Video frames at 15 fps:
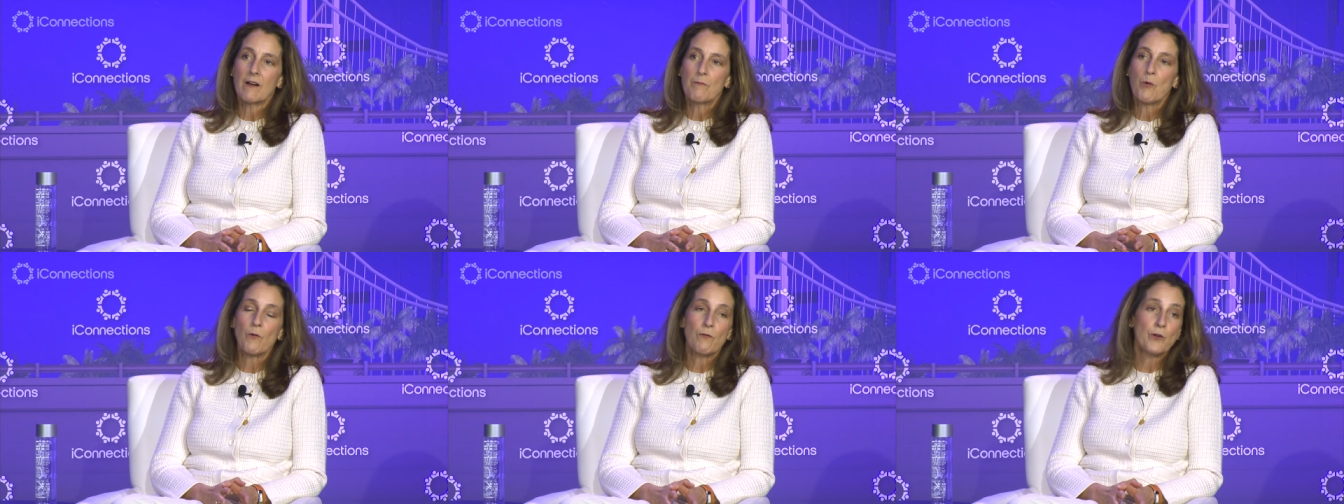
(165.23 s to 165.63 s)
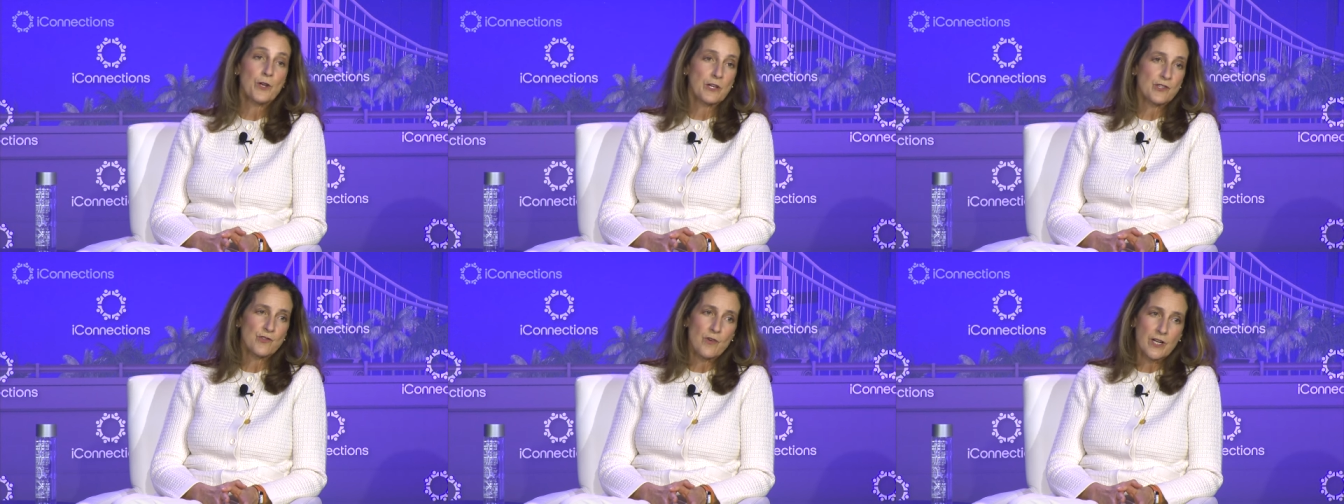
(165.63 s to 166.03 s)
portfolio
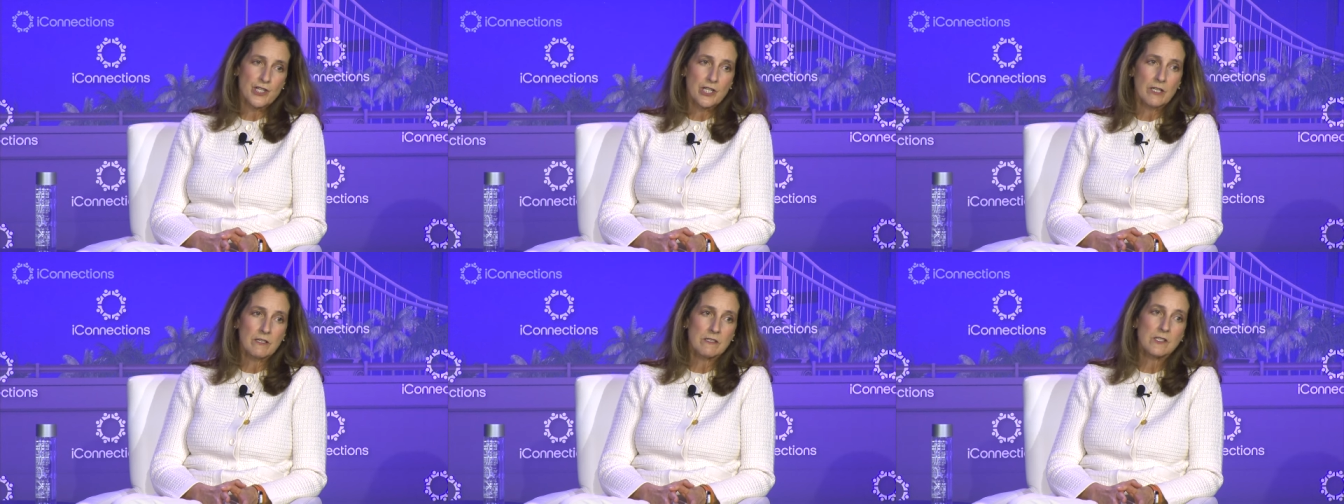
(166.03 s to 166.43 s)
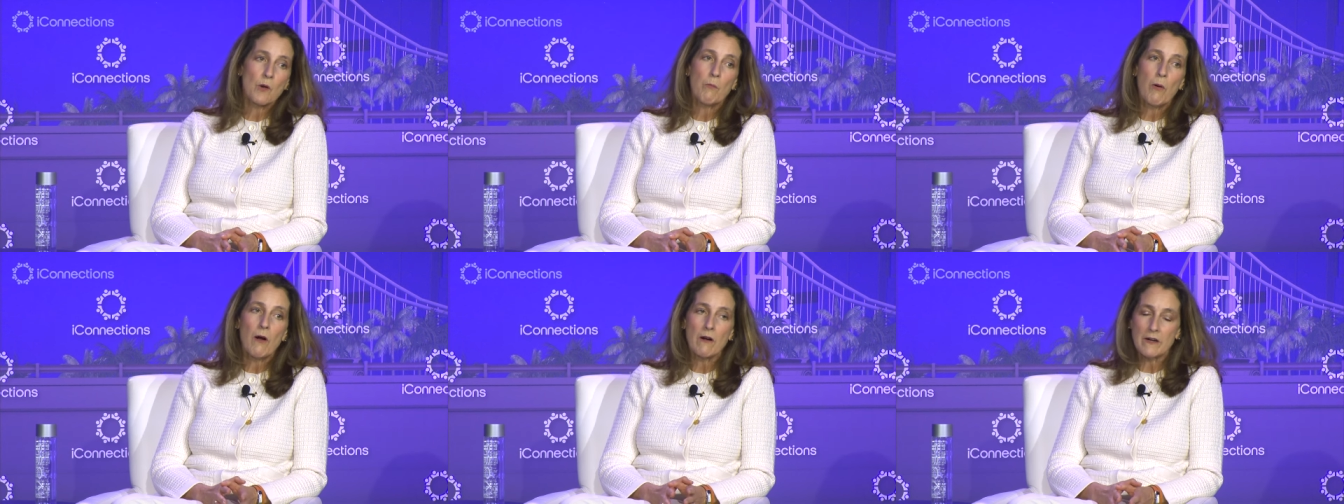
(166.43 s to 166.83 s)
construction. So
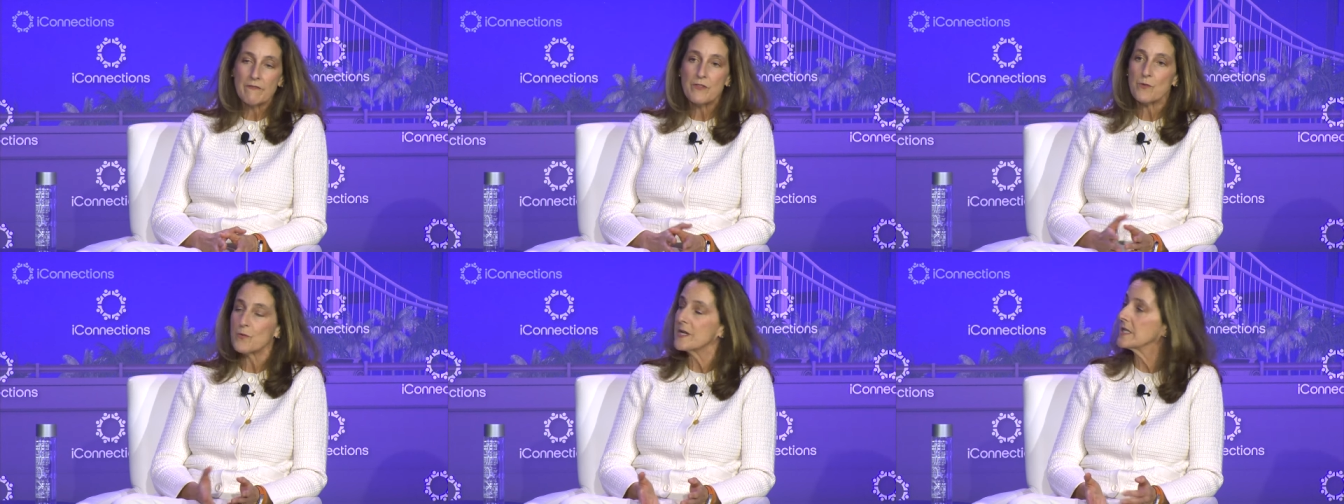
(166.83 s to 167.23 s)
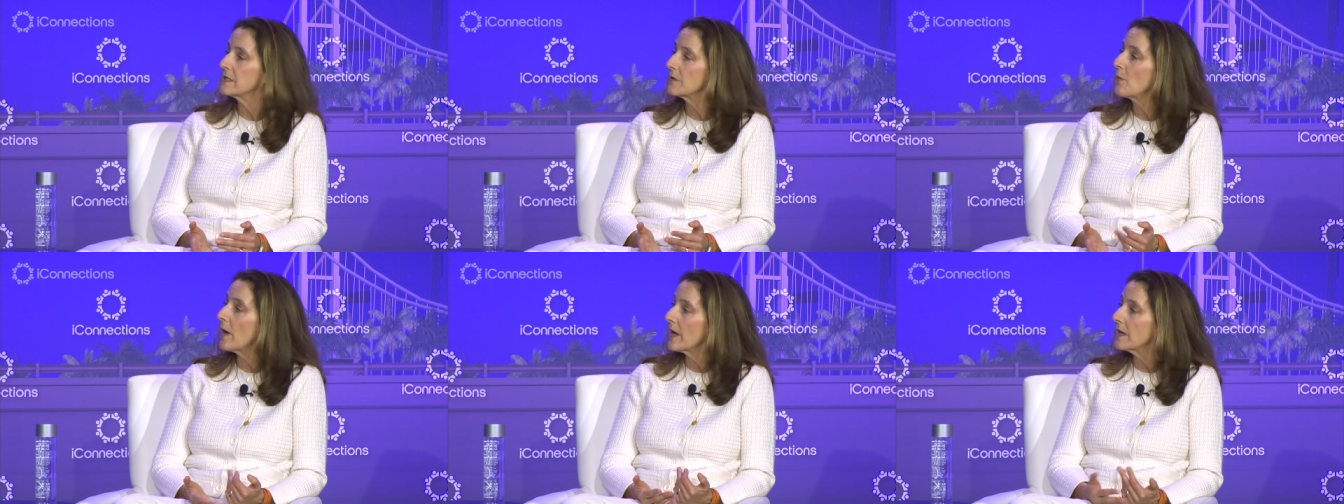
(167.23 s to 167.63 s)
part of the
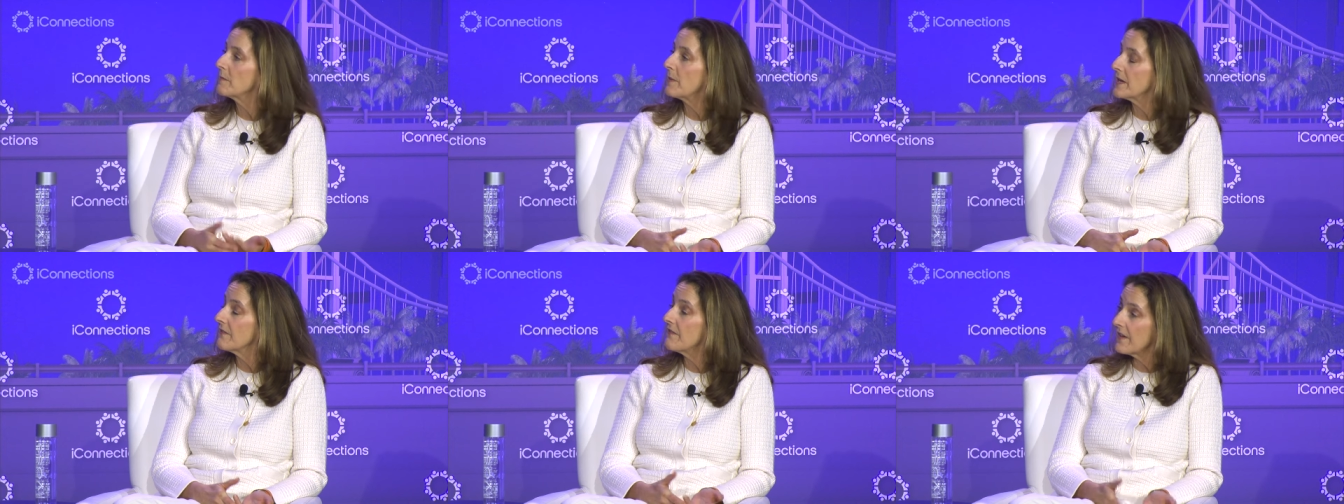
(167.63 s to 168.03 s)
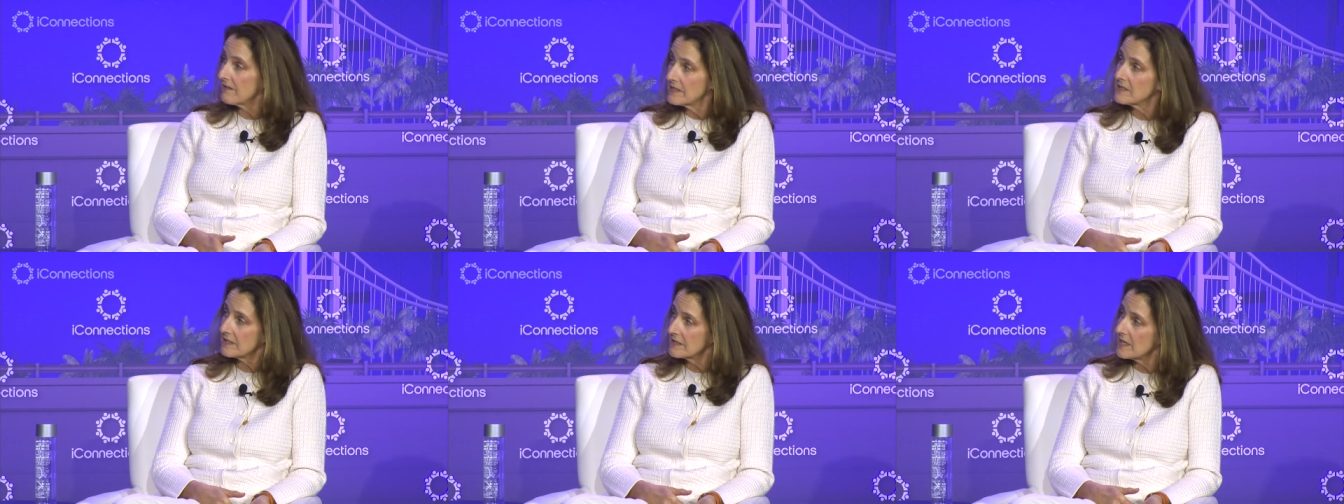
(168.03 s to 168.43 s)
reason why I had been a
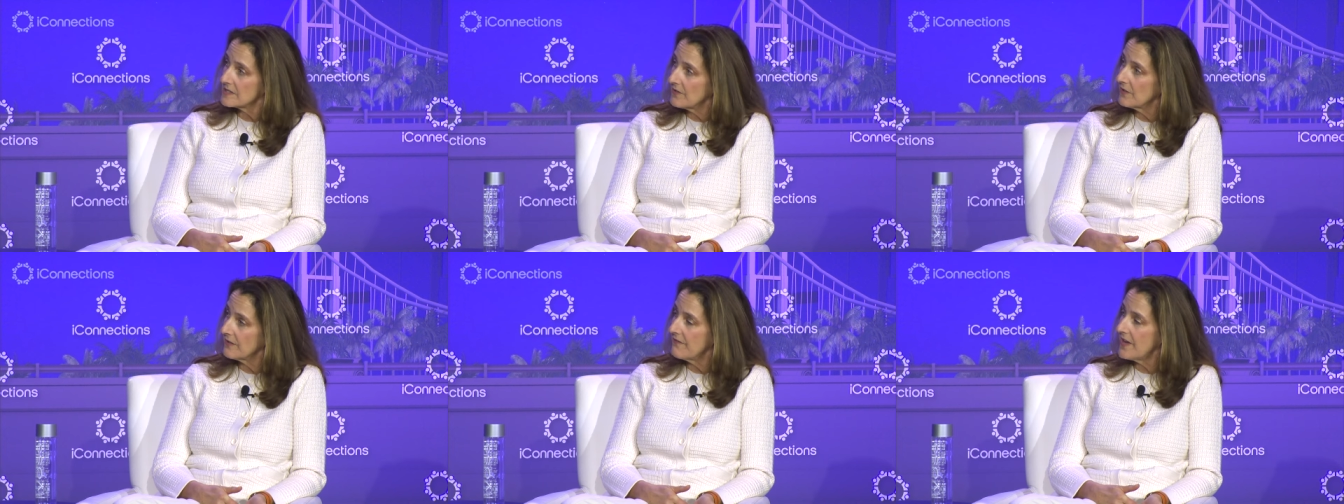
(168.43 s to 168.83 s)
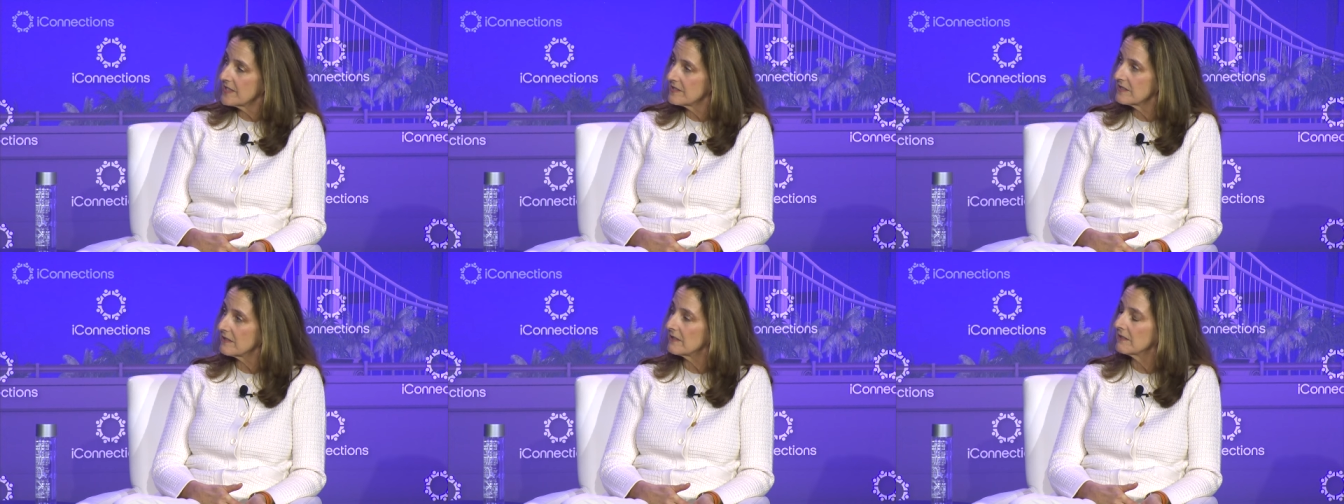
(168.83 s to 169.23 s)
very successful
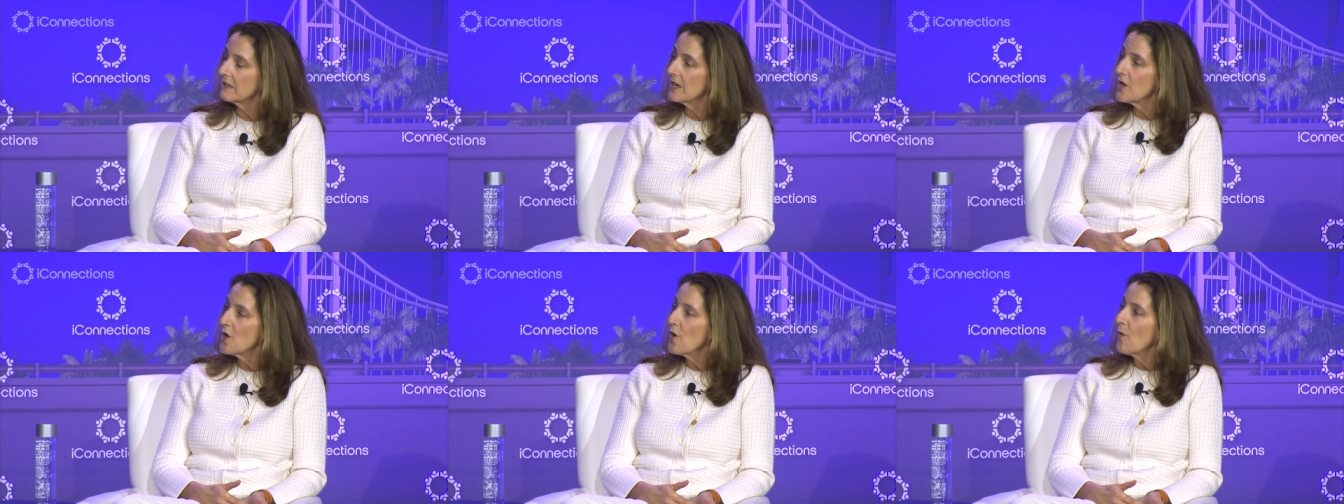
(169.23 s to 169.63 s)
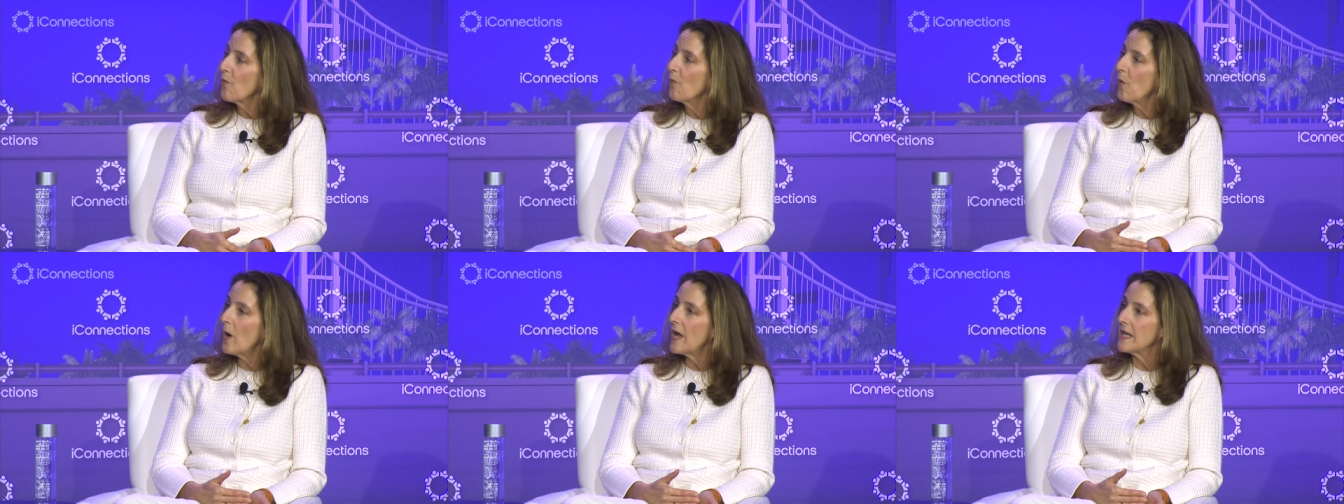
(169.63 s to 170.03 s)
investor
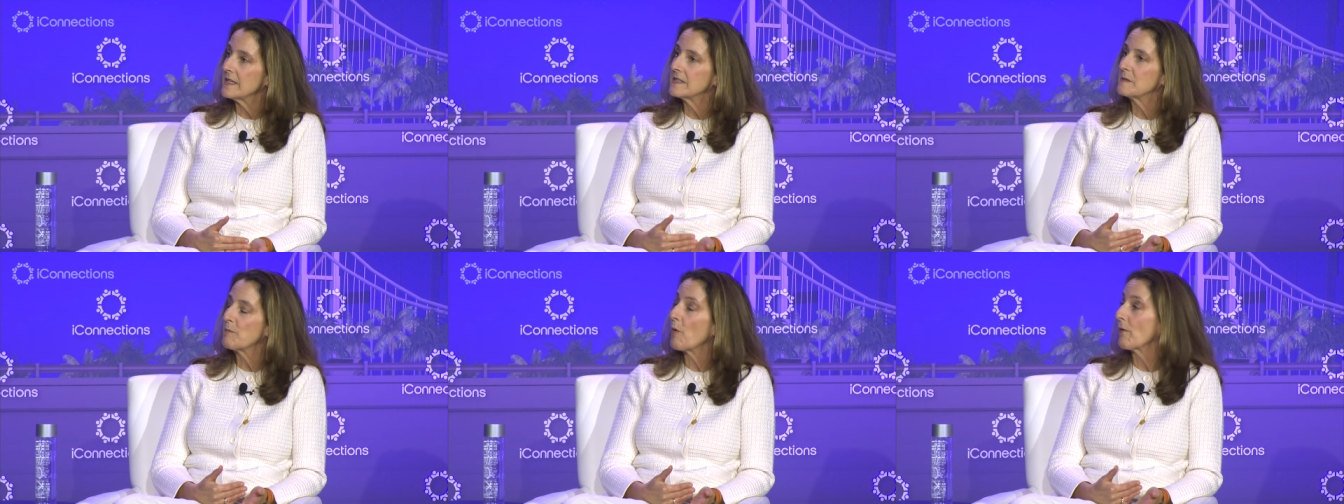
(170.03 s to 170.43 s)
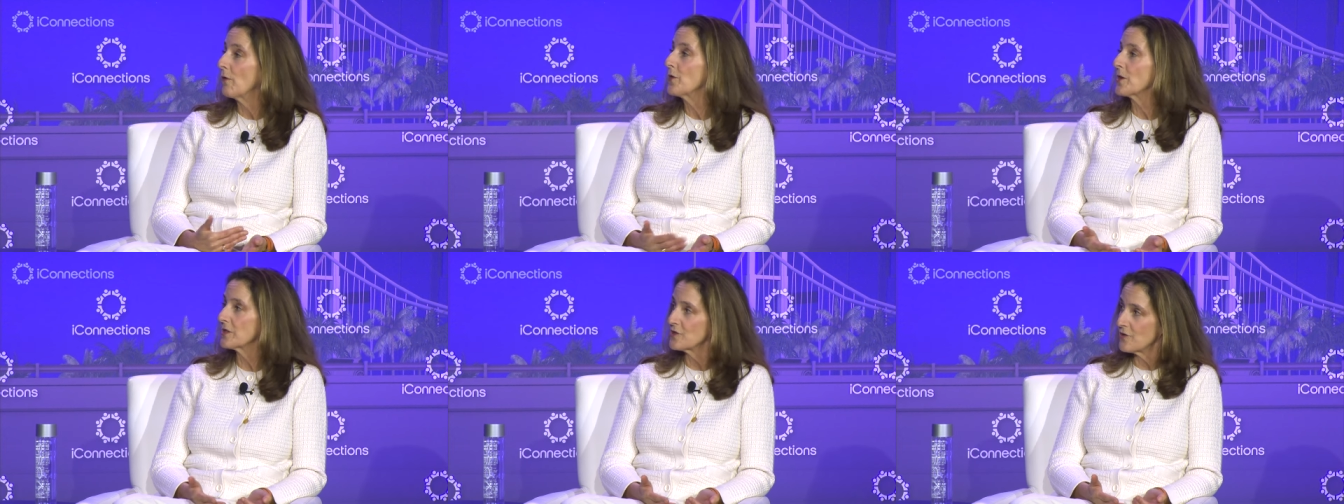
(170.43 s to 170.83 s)
was
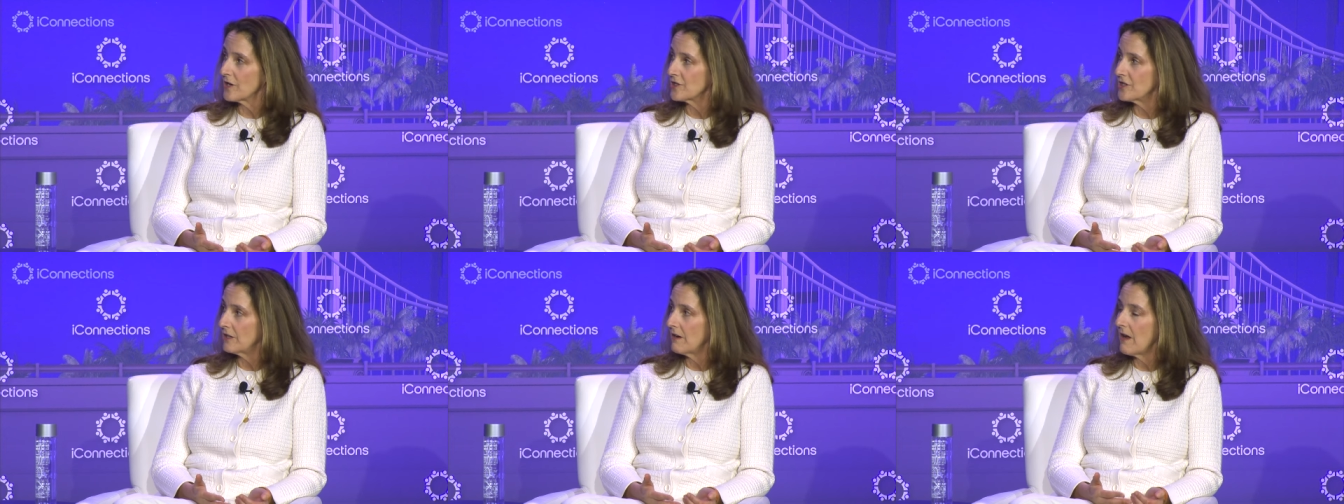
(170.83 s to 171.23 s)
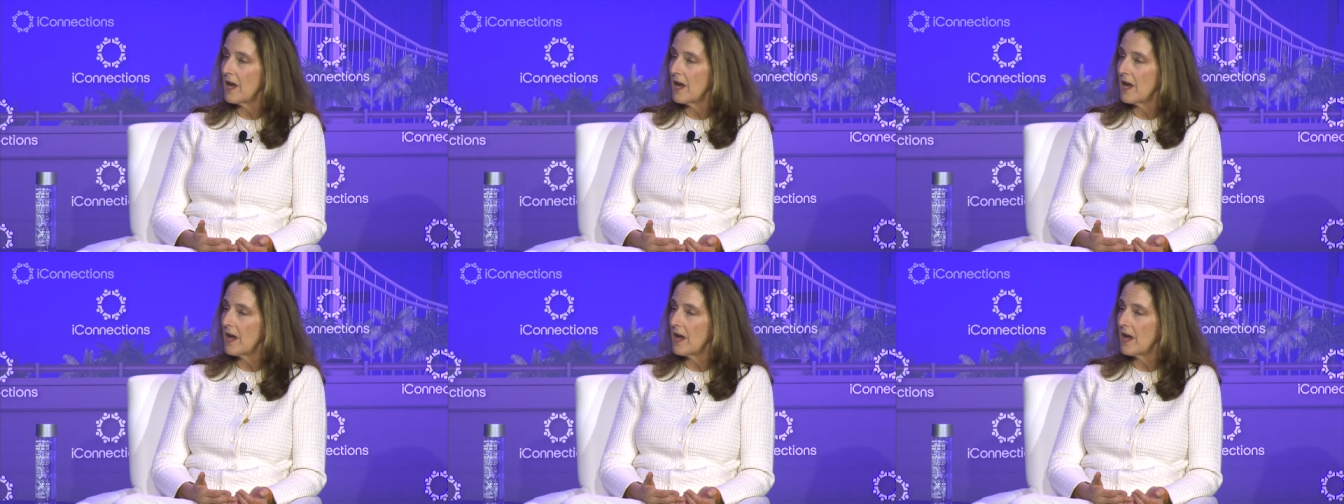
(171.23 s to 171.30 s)
portfolio construction.